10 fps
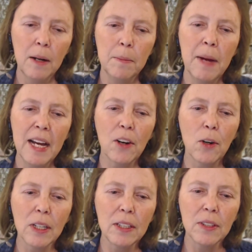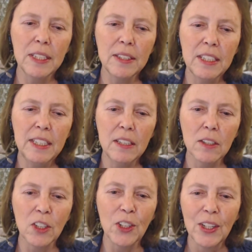Back earlier in the
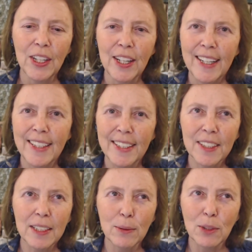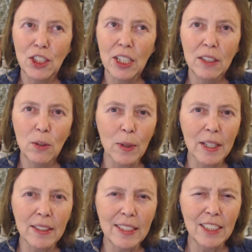year, I think it was
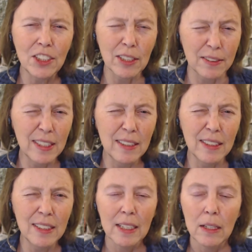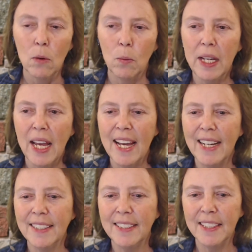January-ish, I think, we
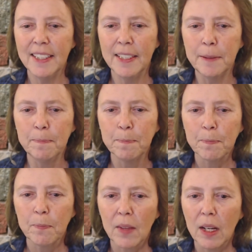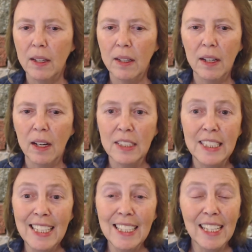had a
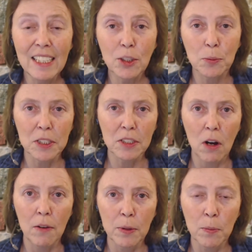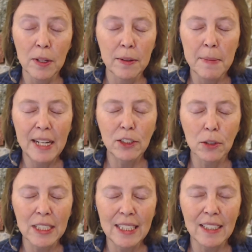DNS resolver. One of the
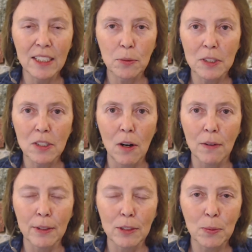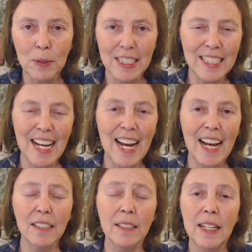major DNS resolvers was
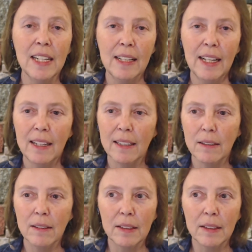attacked. And